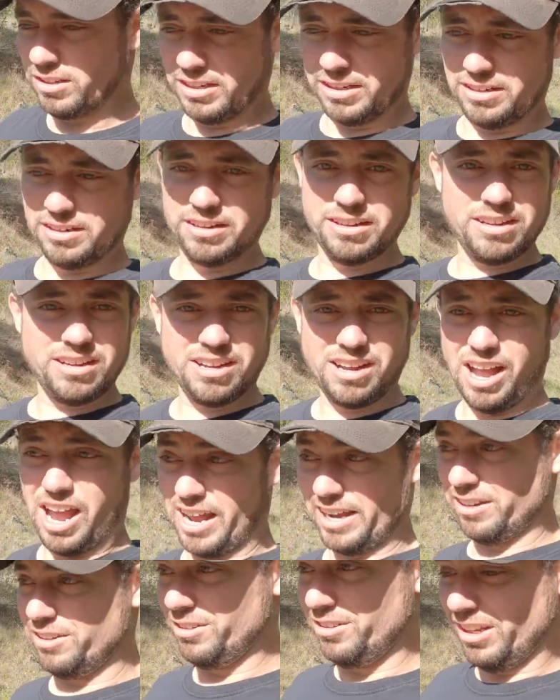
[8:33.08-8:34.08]
And
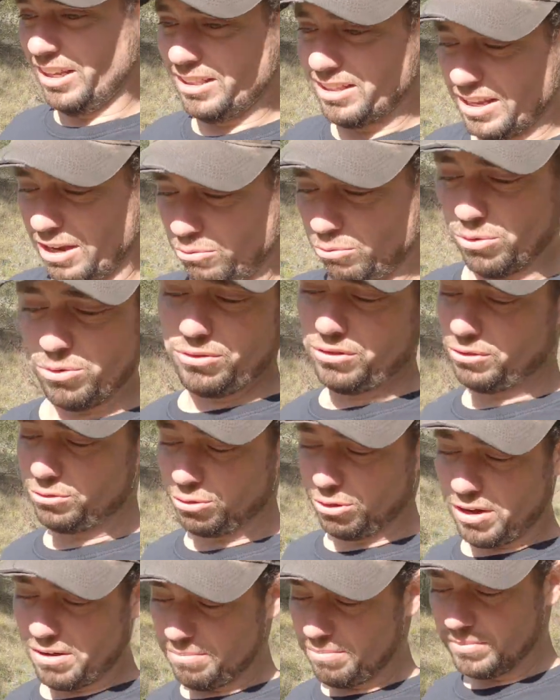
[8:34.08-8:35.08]
I could let that ruin the
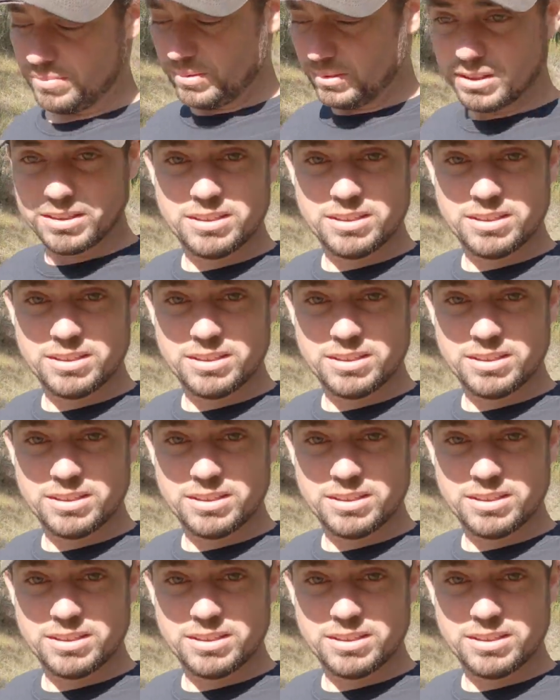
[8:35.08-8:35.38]
trip,